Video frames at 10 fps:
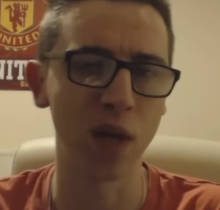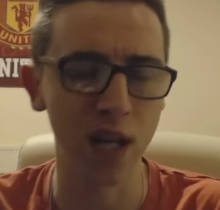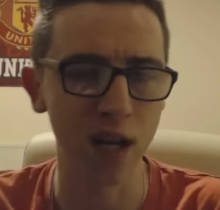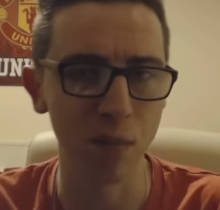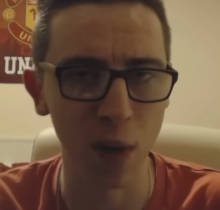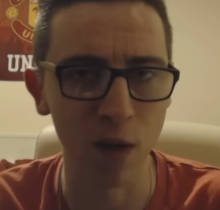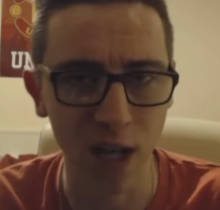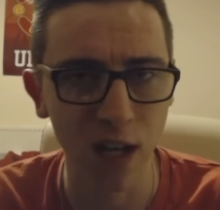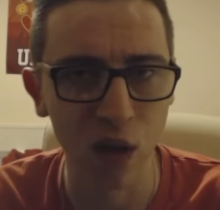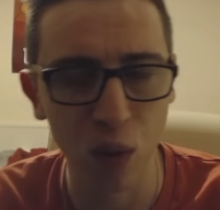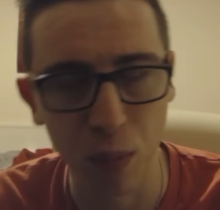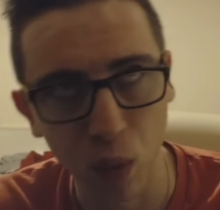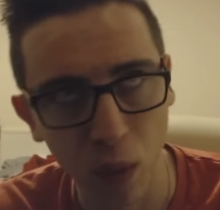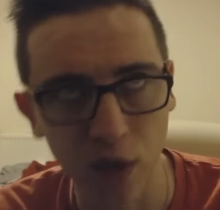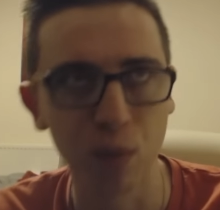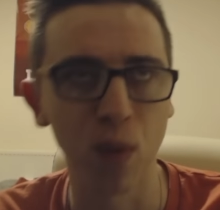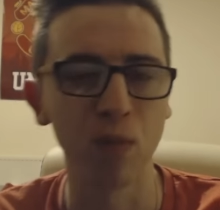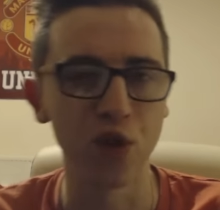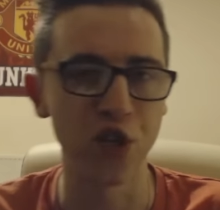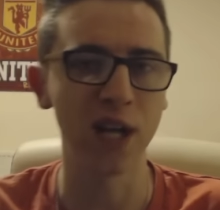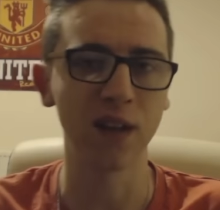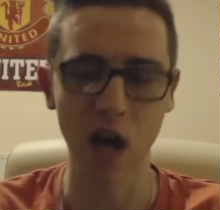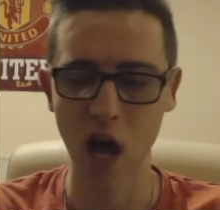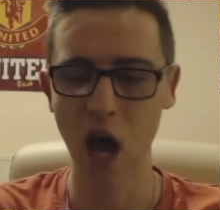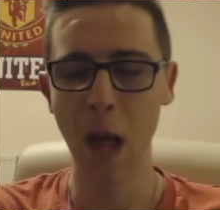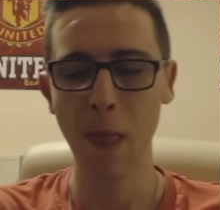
by getting Berahino, but West Brom reject that.